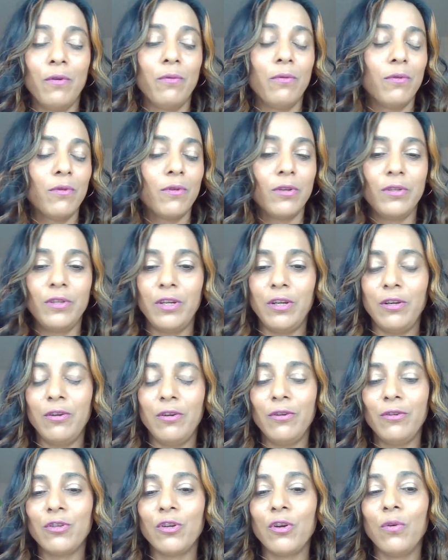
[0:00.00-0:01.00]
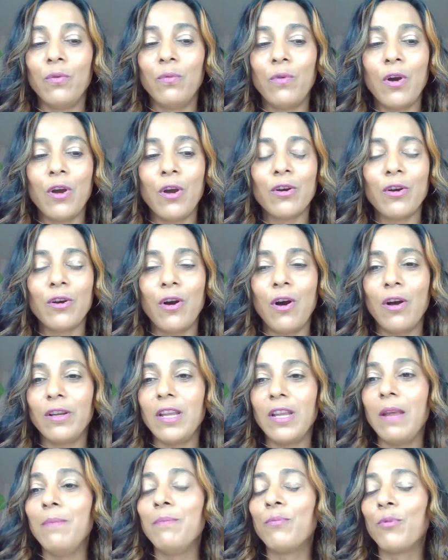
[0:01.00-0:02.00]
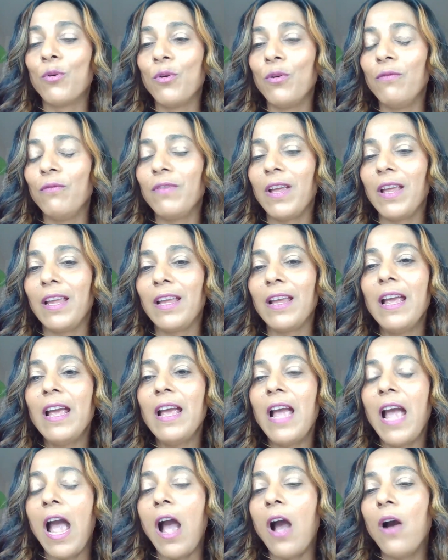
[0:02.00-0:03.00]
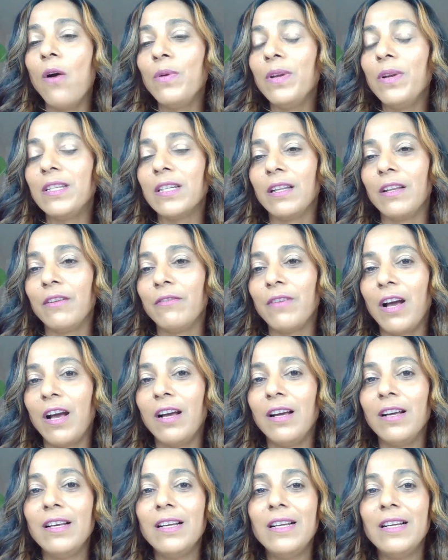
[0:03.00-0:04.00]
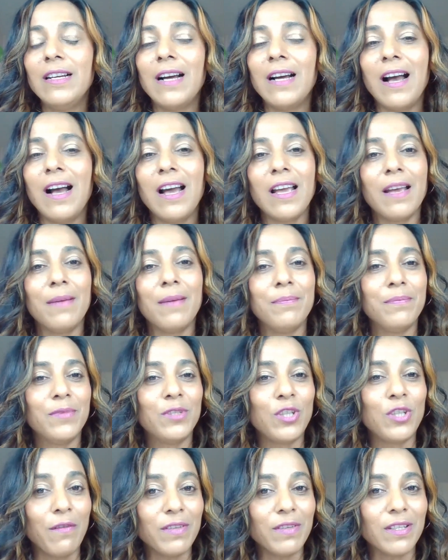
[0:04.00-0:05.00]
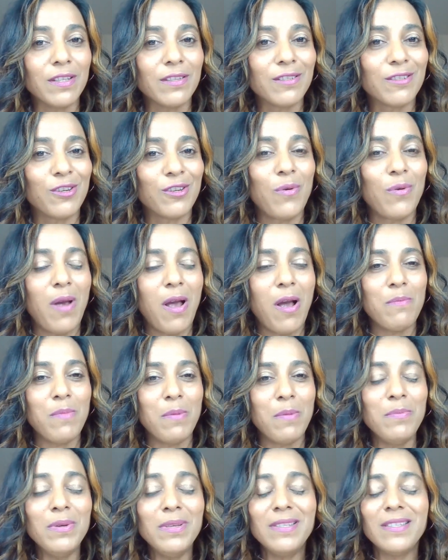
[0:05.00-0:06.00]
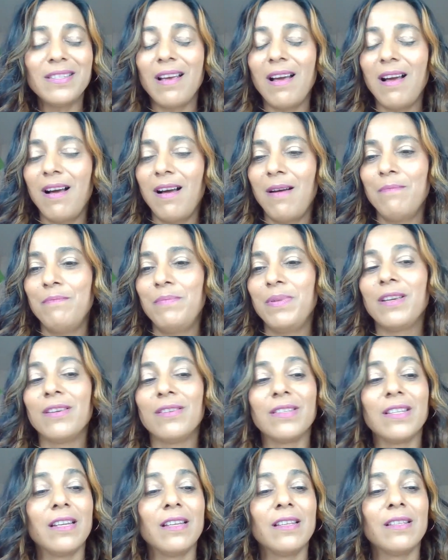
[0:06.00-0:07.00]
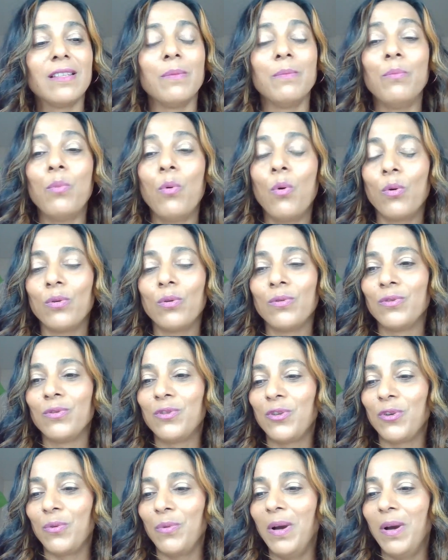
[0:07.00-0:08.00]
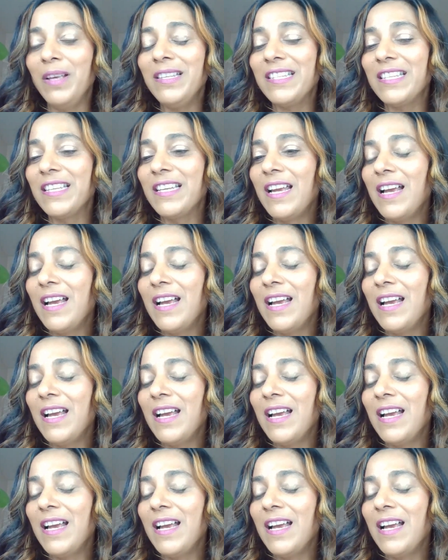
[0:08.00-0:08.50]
We will continue to work on improving how we deliver services to our members because it is important to us.